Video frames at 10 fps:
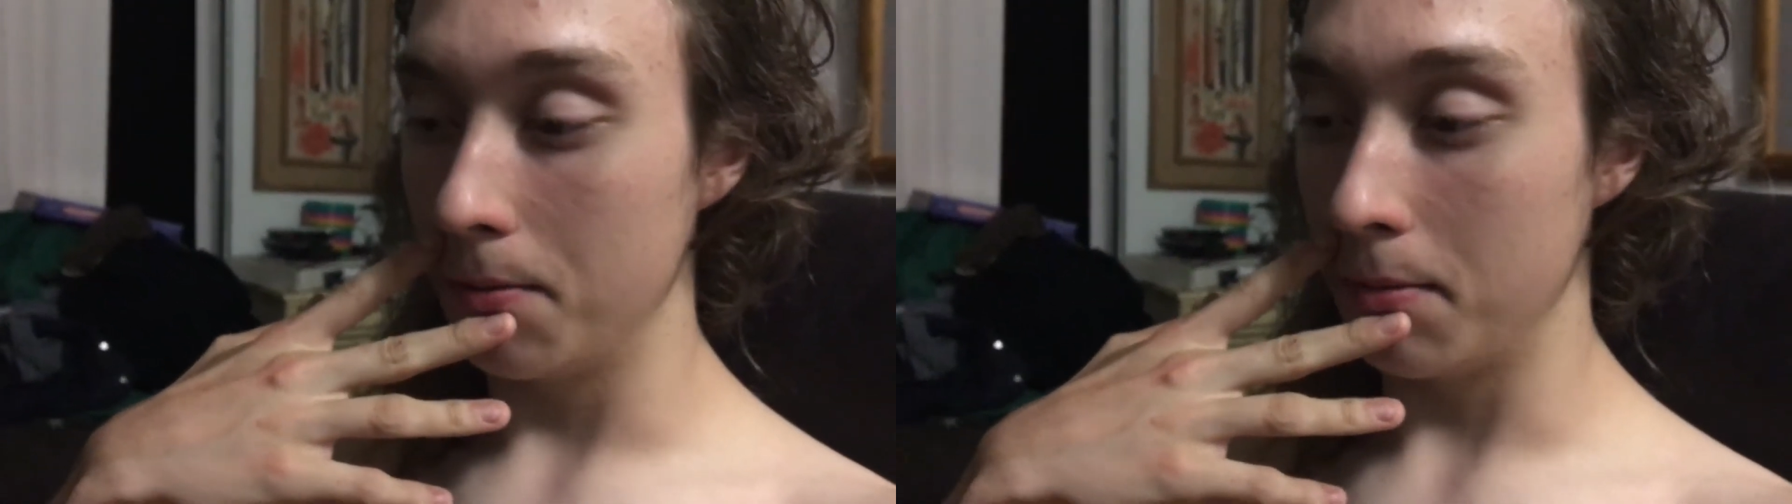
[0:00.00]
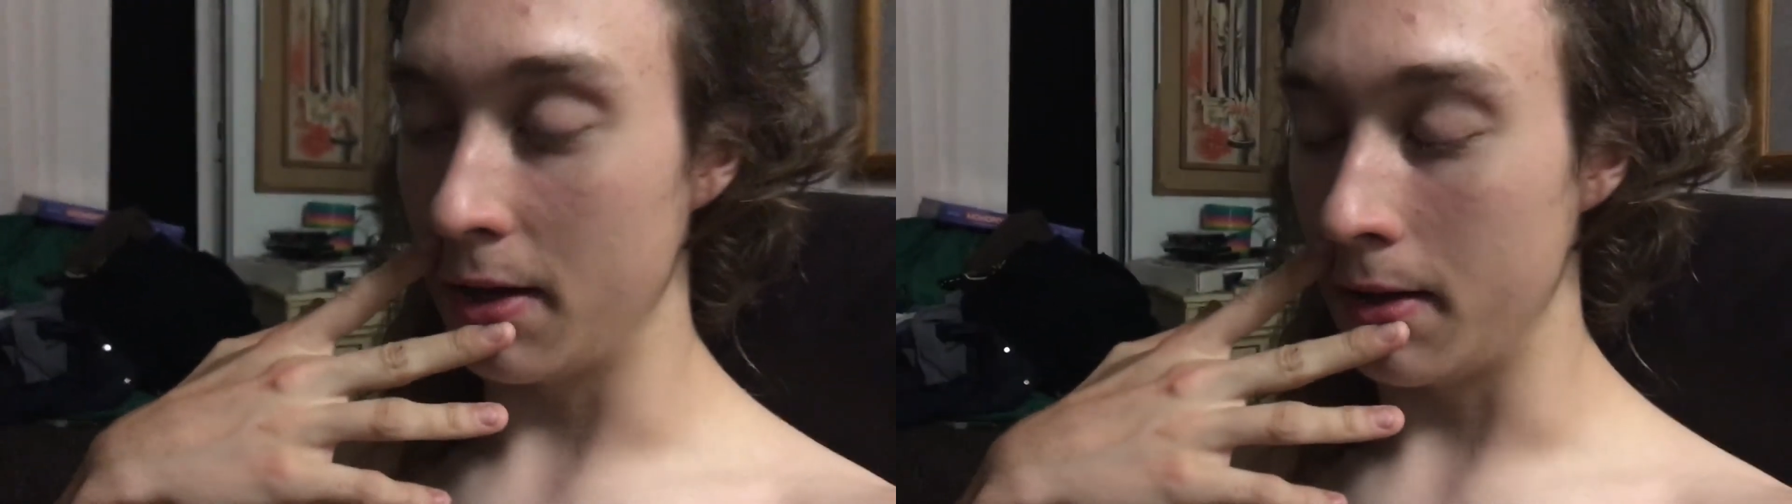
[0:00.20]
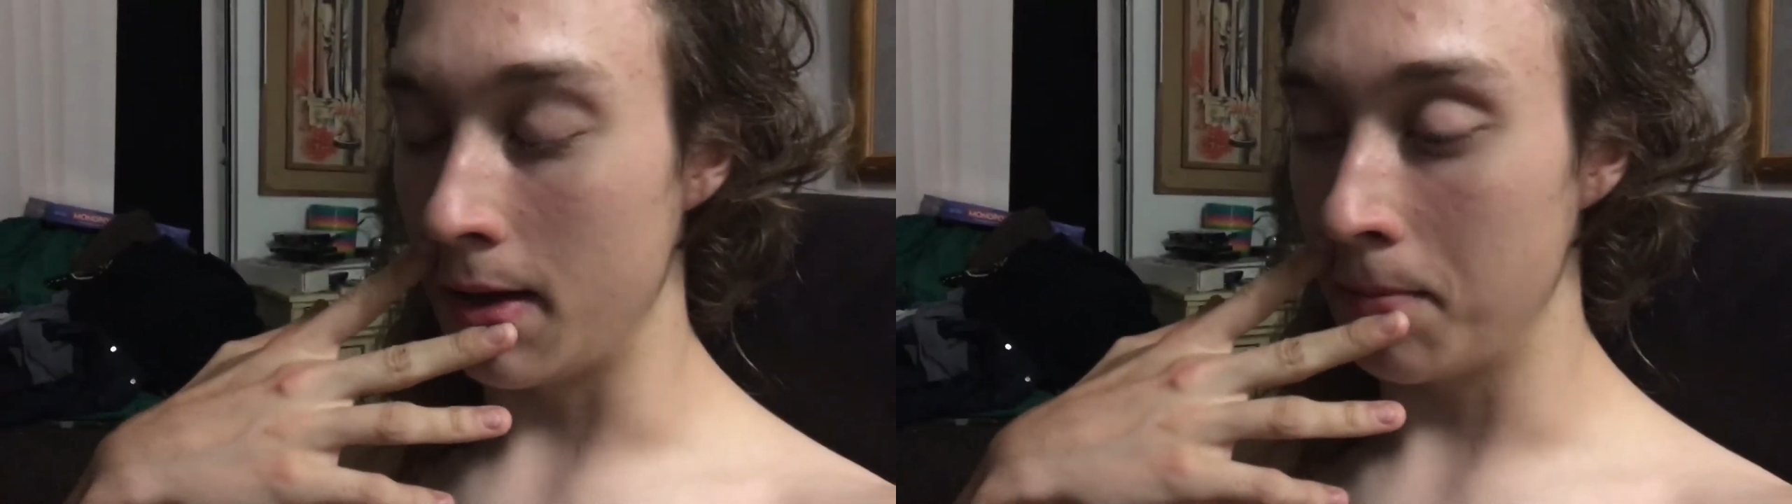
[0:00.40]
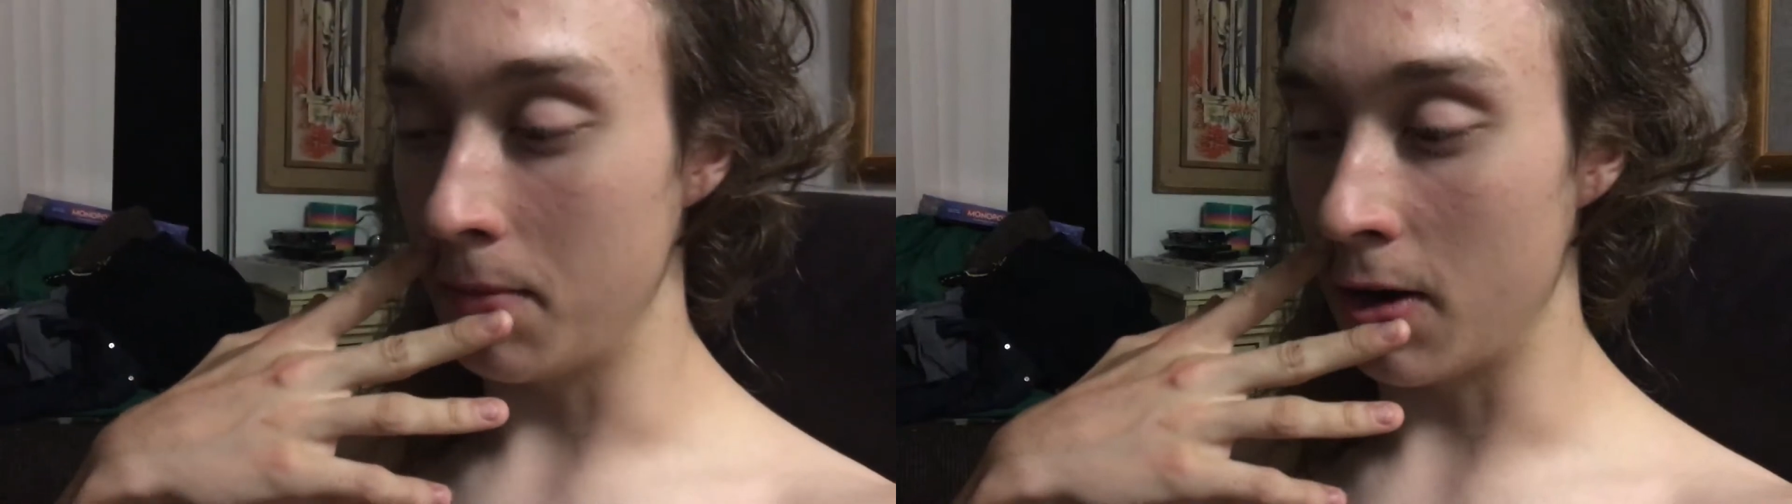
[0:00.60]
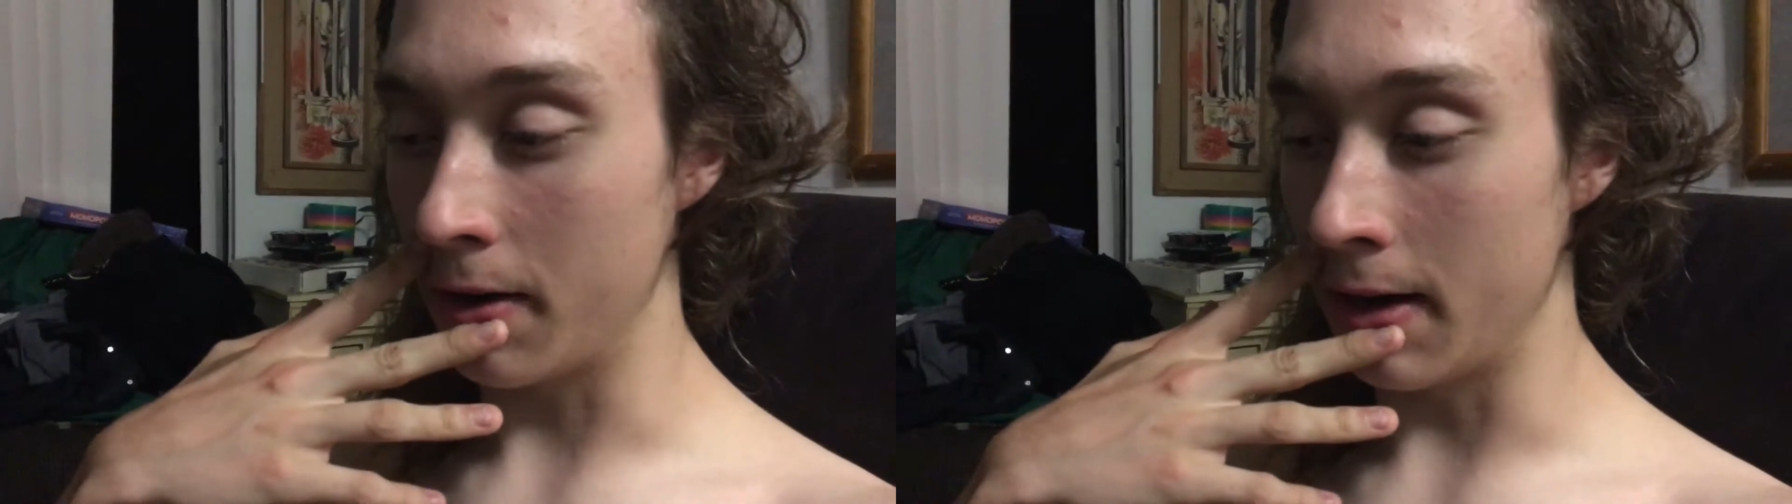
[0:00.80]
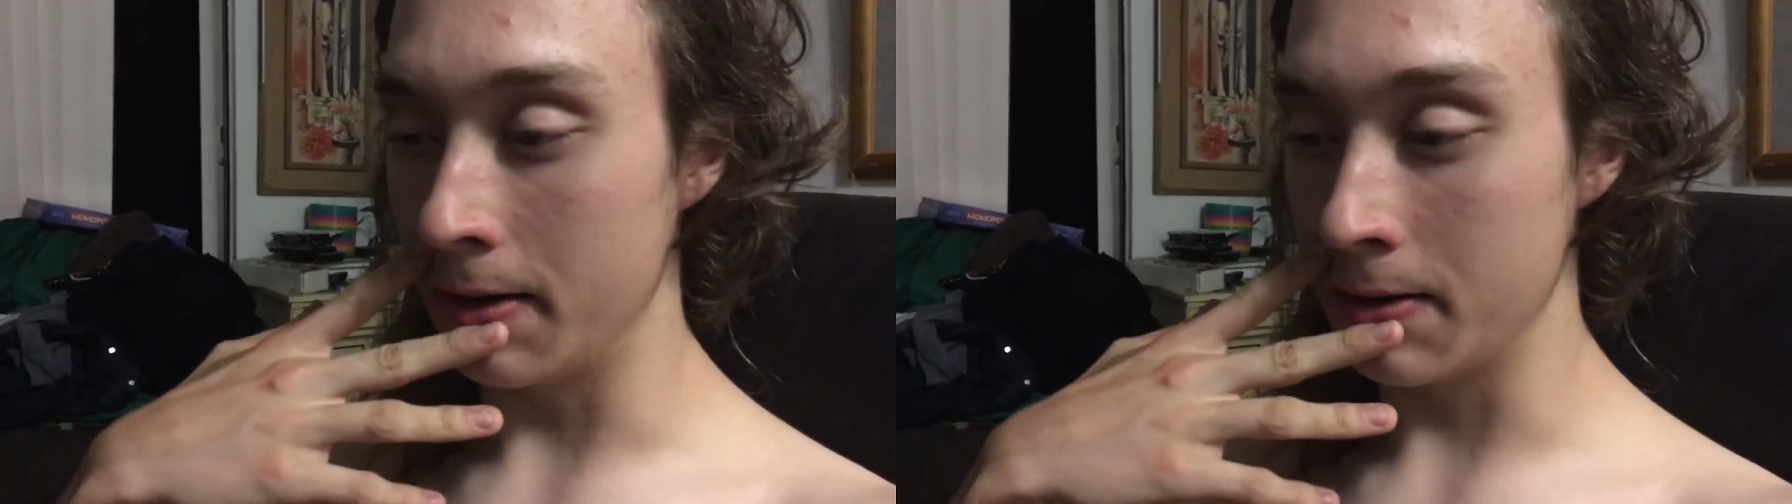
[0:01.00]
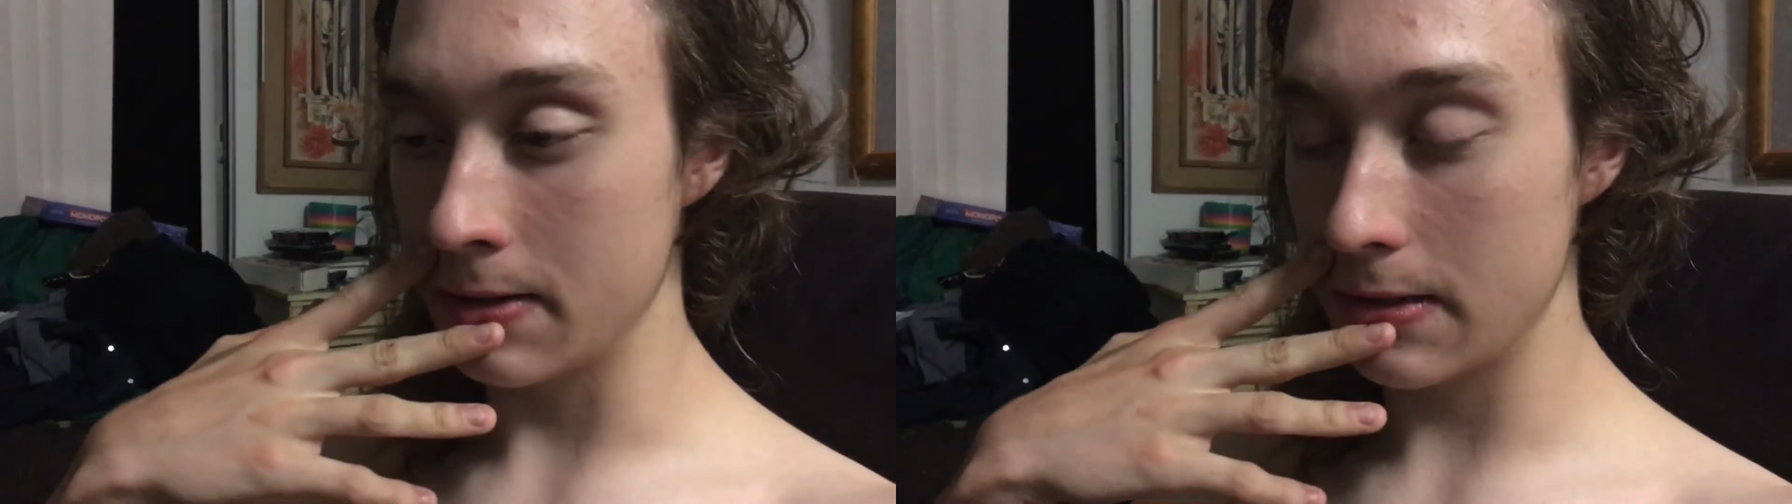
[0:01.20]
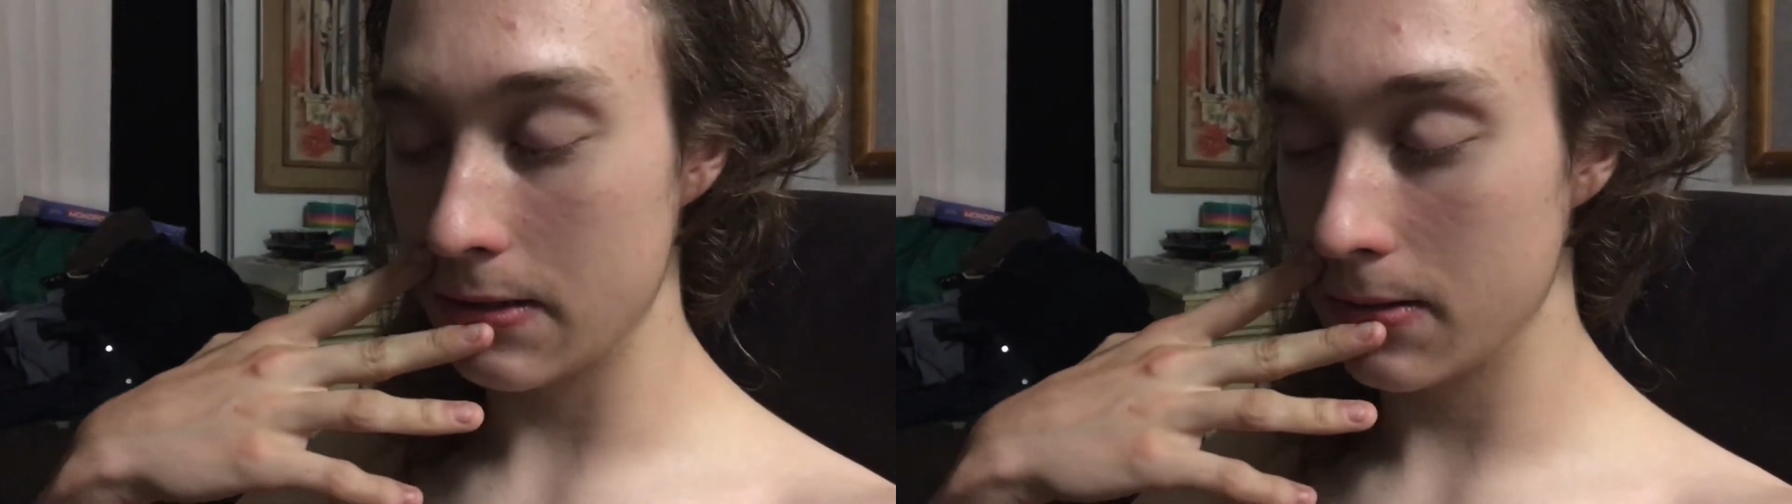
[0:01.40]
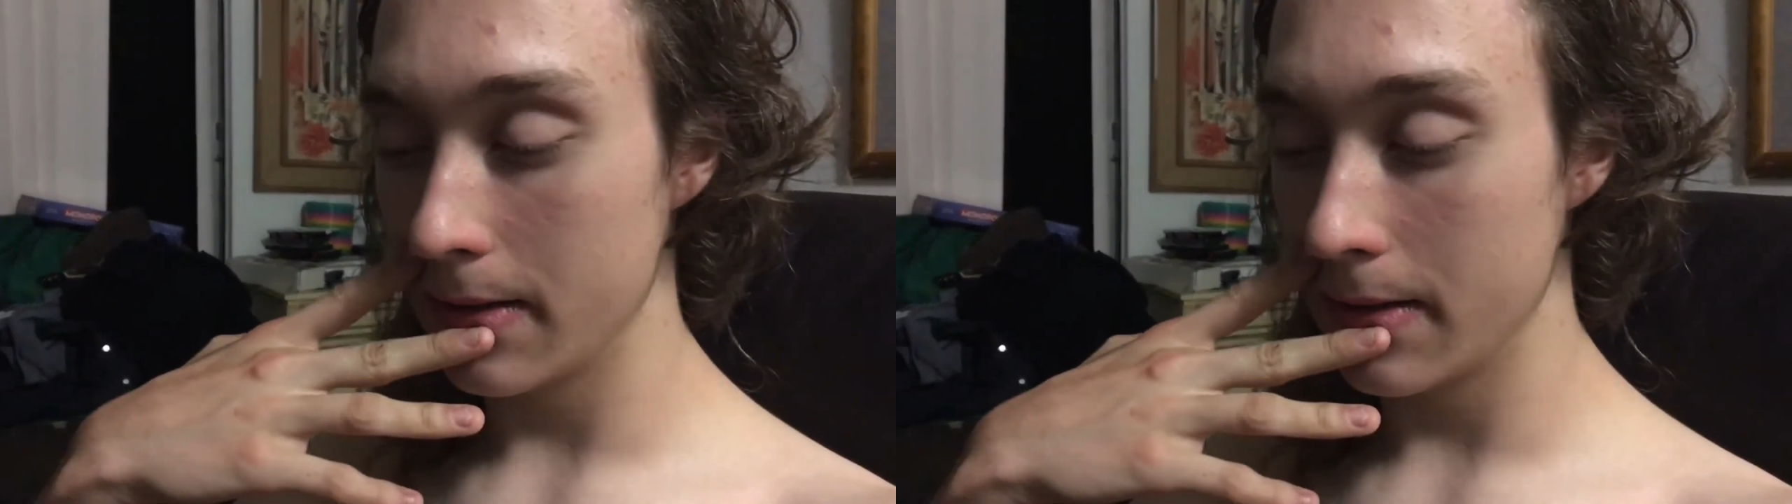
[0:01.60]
by them, Archons.